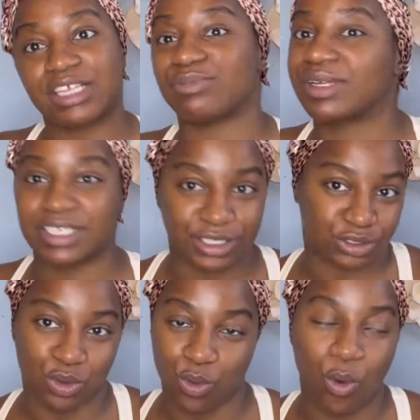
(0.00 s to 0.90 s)
it really is
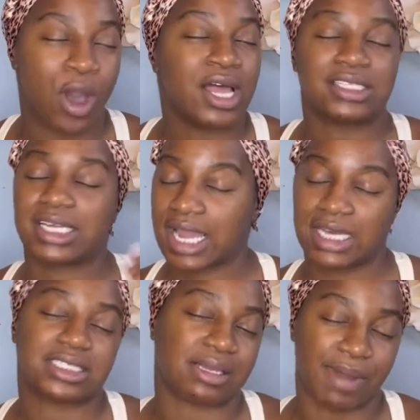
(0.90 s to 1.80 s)
cool to
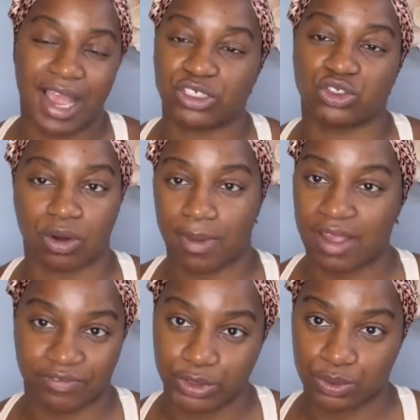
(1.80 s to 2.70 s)
customize your My
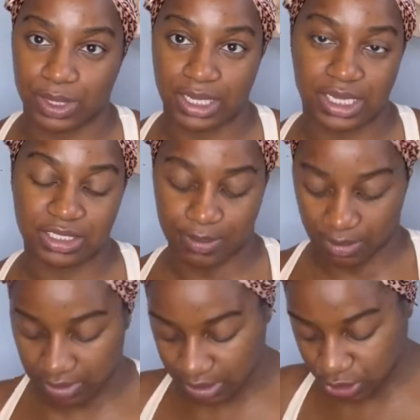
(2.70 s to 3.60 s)
First Wig
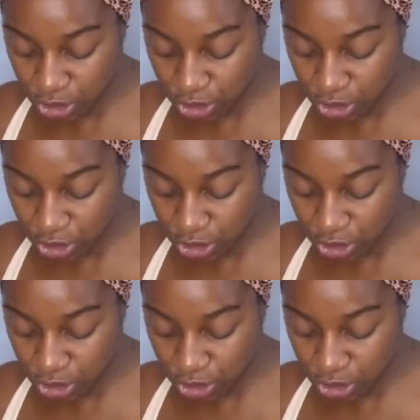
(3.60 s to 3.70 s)
experience.